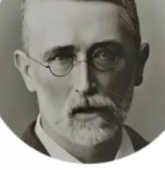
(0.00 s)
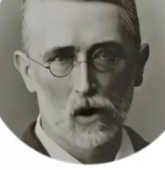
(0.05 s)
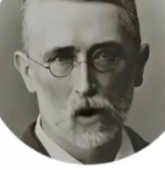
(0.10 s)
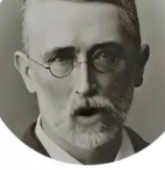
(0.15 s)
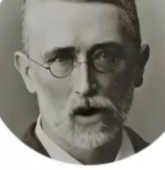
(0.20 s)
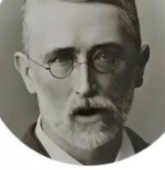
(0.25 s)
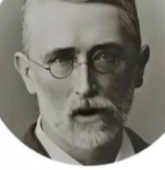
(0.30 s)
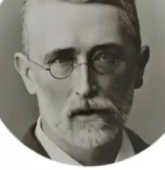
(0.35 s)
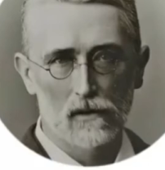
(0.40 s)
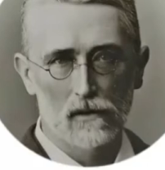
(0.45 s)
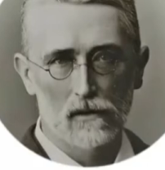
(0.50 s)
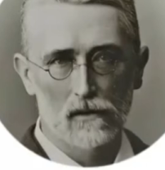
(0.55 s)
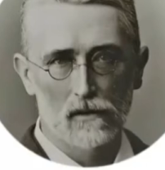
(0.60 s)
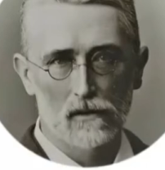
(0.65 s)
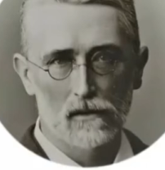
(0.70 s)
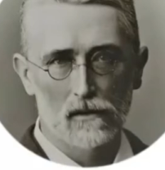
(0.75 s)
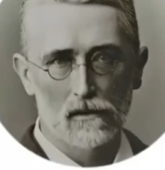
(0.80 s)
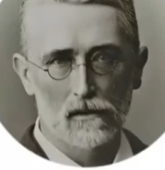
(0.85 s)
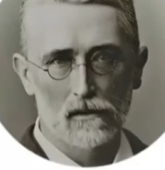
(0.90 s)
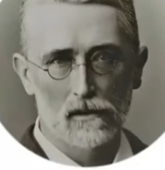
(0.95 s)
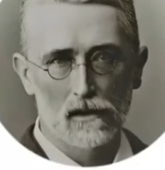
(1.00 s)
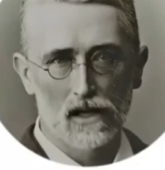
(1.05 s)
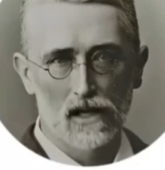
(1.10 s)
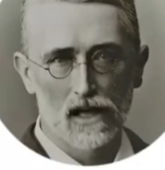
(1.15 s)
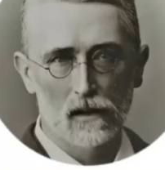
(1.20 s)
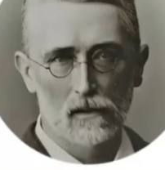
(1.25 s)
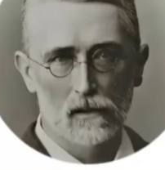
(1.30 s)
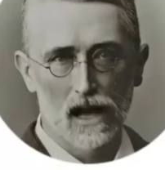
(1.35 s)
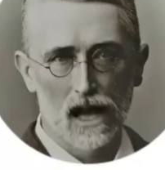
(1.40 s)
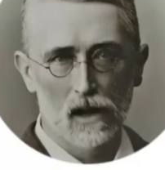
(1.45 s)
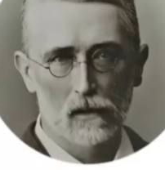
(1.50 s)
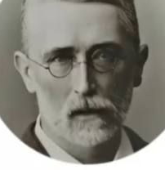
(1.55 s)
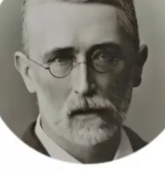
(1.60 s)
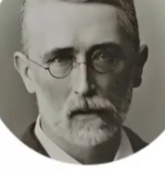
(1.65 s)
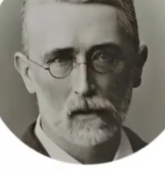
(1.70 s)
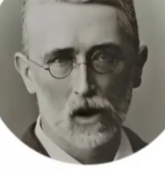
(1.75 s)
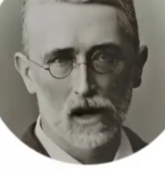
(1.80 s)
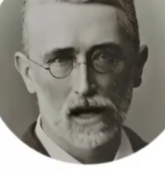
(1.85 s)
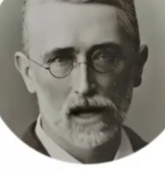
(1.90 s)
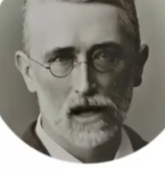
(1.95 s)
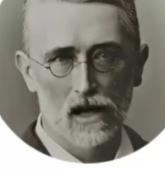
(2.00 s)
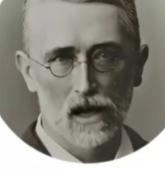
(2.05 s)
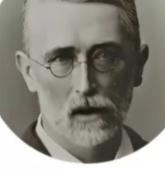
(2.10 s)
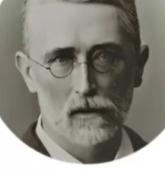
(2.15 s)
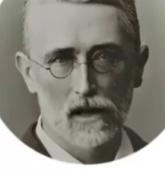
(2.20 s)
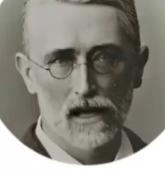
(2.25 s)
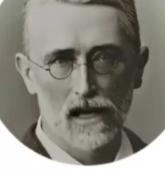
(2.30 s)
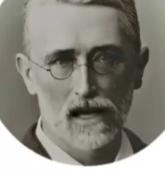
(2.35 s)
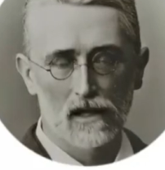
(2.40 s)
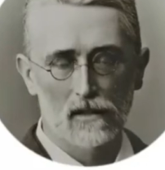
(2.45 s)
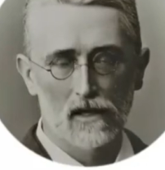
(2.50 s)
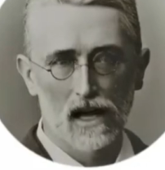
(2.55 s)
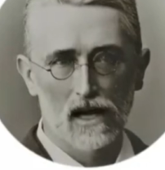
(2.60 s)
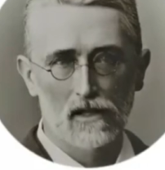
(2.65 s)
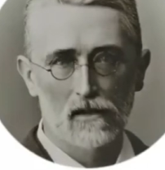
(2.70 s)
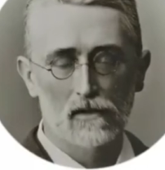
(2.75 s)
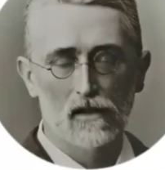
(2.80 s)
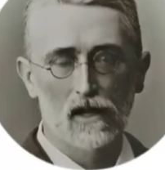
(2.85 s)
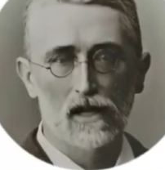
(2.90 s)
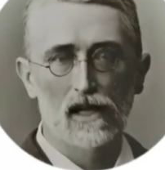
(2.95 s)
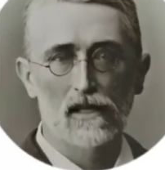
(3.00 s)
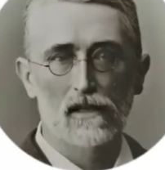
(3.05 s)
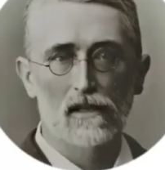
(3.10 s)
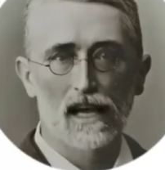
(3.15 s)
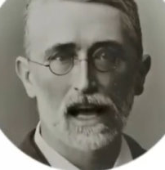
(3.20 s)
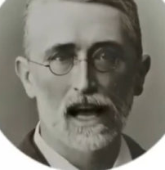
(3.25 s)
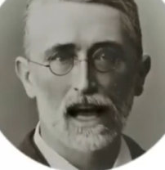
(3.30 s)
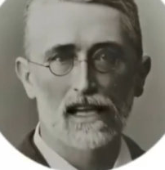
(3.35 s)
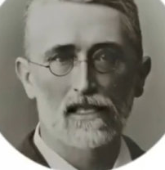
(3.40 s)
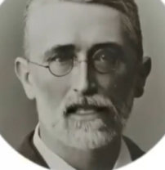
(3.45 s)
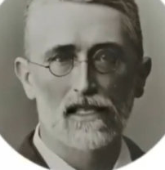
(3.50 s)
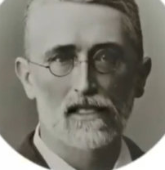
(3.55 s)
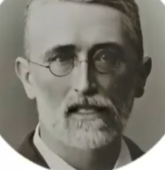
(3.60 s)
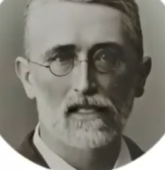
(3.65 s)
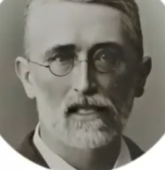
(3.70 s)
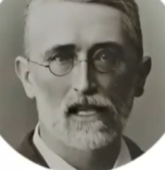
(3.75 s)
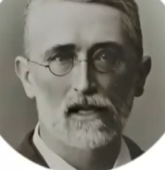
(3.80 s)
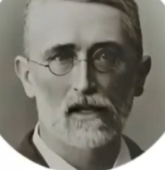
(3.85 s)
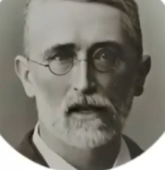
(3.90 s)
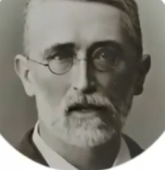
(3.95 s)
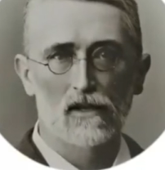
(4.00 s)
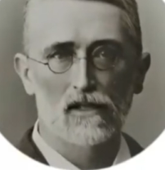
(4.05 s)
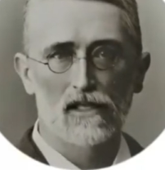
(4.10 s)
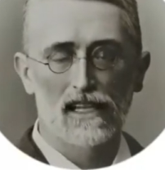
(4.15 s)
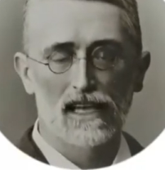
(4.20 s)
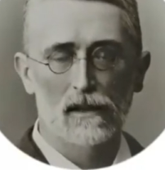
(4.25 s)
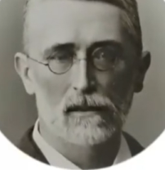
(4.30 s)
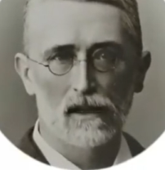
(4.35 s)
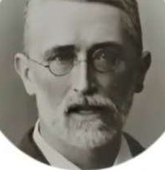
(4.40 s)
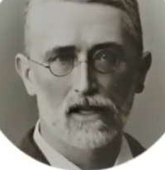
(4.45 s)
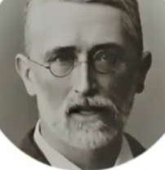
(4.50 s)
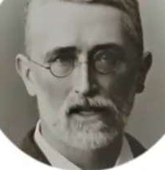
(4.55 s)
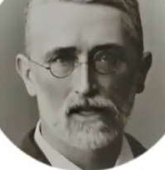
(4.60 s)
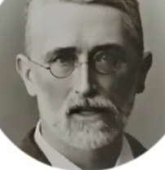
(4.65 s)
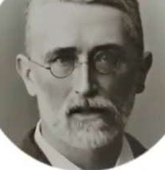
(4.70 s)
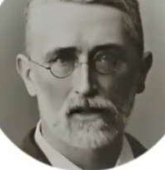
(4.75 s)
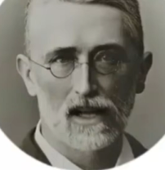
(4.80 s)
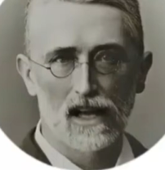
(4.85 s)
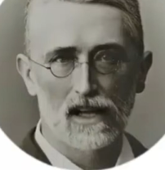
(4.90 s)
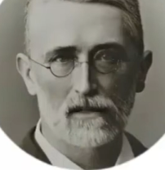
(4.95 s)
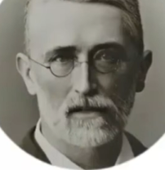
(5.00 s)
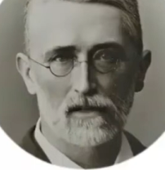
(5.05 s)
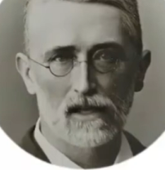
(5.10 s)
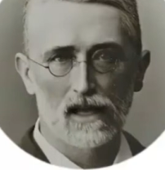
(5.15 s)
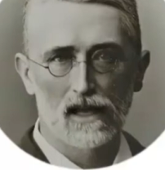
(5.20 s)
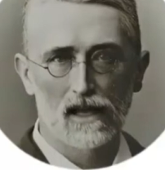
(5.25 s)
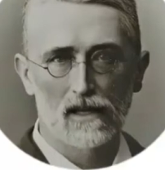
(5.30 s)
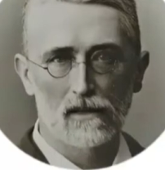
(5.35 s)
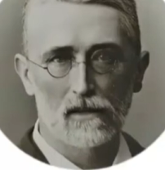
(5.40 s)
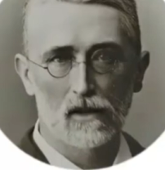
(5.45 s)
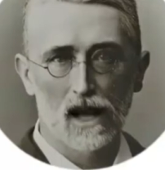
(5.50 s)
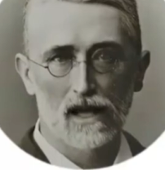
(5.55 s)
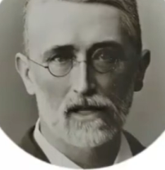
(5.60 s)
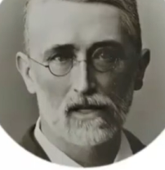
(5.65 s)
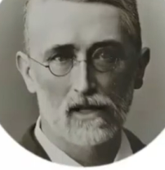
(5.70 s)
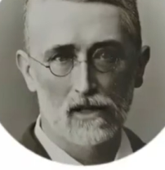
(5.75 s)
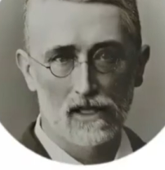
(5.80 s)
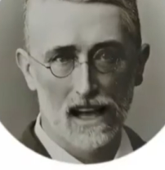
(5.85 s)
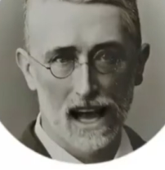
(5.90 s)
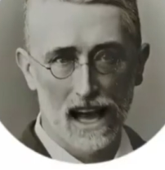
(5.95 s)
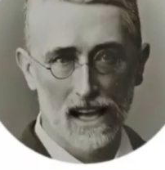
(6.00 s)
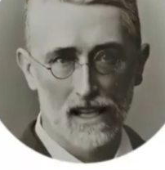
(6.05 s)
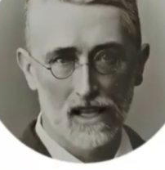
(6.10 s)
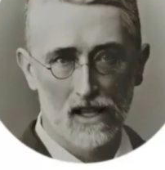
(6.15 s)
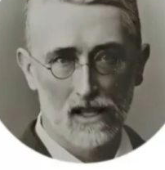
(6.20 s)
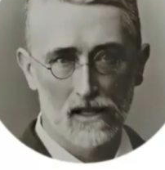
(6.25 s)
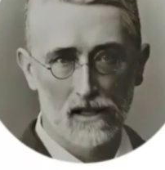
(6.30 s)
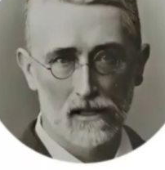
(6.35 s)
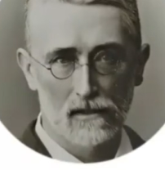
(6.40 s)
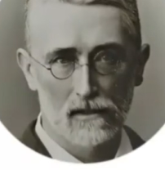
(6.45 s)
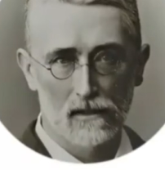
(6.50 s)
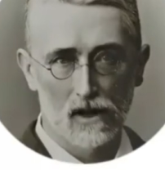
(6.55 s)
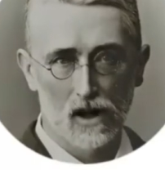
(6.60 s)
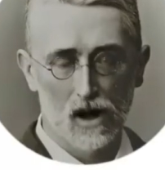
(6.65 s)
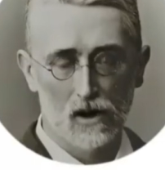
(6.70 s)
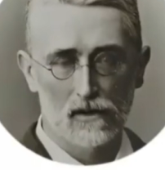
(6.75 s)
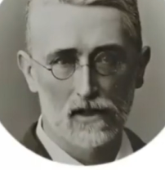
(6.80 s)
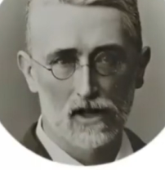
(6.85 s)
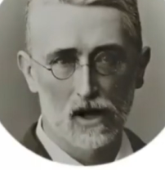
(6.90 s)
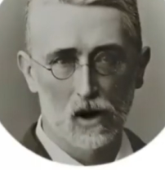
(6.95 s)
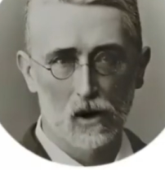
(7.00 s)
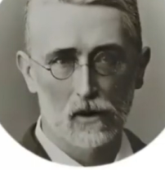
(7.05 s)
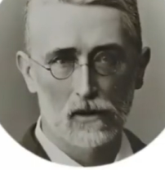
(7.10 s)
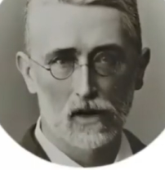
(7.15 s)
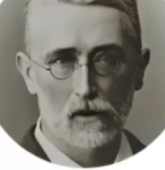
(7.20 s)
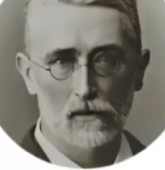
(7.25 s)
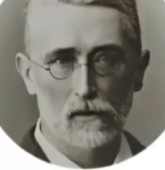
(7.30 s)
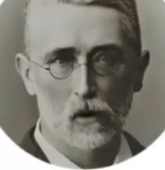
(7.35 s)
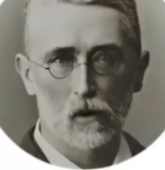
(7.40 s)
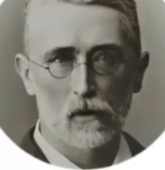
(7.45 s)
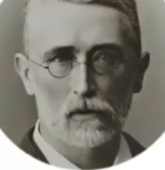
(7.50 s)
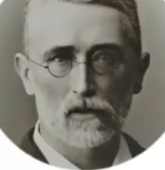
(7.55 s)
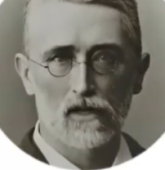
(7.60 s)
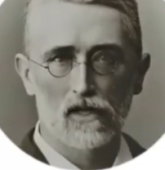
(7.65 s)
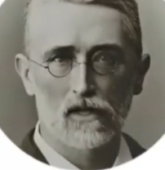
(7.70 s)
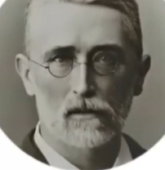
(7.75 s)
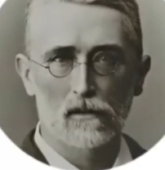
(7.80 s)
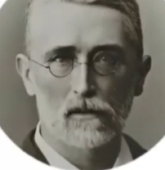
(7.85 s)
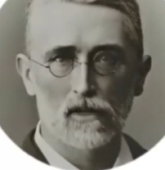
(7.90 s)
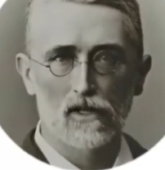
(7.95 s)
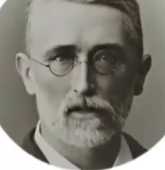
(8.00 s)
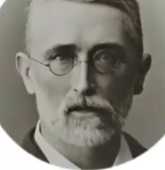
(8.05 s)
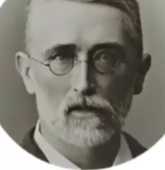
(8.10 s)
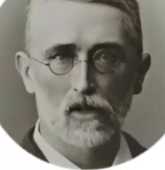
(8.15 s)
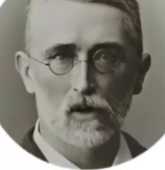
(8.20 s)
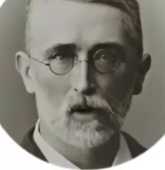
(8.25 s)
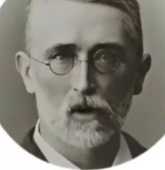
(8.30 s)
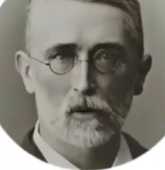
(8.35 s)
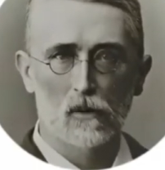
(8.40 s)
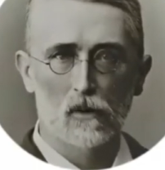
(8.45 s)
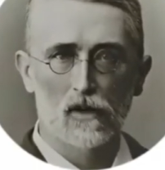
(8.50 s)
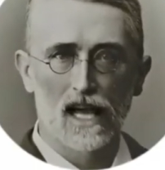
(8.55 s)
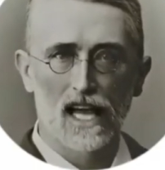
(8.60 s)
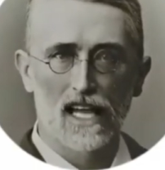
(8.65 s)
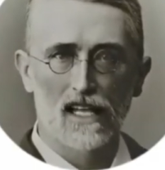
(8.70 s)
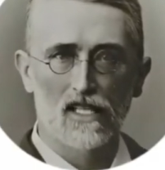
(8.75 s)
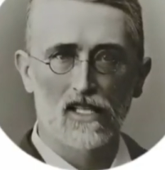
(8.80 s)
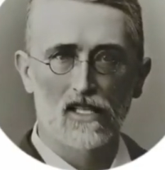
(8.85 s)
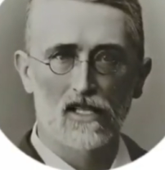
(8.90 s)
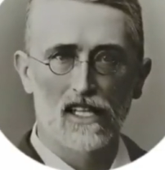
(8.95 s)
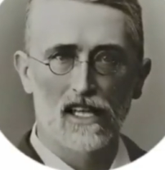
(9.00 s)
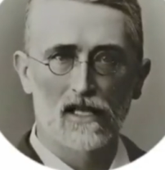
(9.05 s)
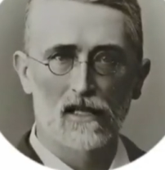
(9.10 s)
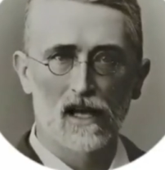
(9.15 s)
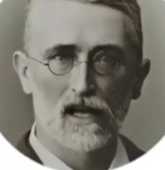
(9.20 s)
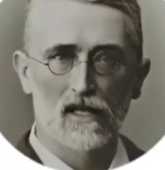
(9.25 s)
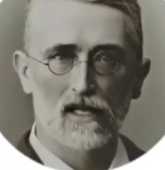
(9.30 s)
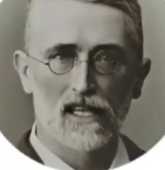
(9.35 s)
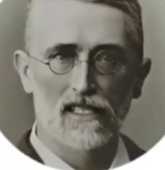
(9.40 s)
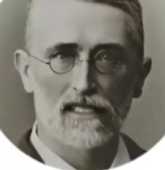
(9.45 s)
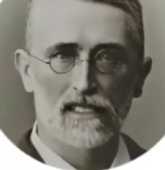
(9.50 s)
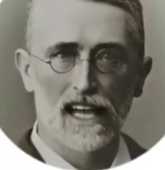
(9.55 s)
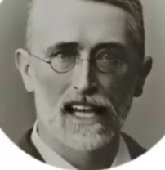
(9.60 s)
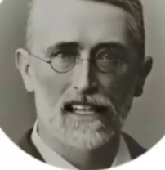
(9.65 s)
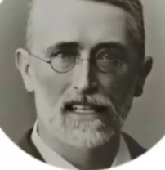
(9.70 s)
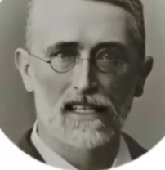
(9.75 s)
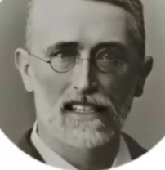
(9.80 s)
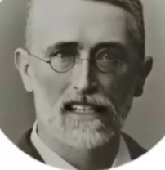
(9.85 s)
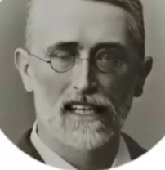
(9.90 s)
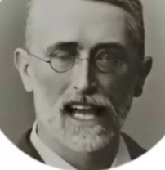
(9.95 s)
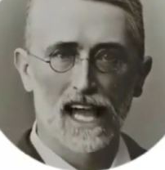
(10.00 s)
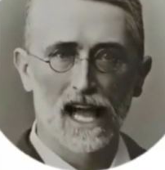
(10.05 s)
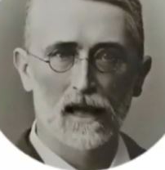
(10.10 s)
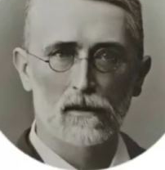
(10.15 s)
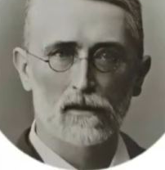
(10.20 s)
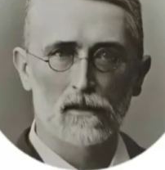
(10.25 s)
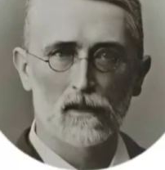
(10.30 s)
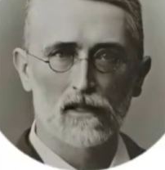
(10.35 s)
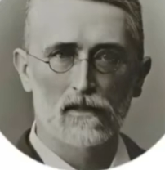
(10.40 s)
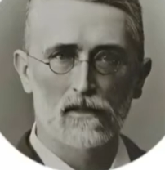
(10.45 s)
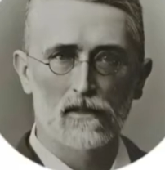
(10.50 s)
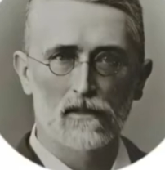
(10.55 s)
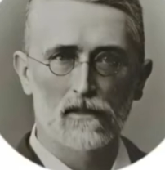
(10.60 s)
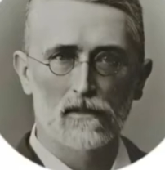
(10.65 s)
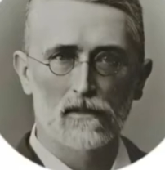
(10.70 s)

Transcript: 4, the minimum polynomial of alpha has as zeros the images of alpha. Under the action of the automorphisms of the group H there are exactly m.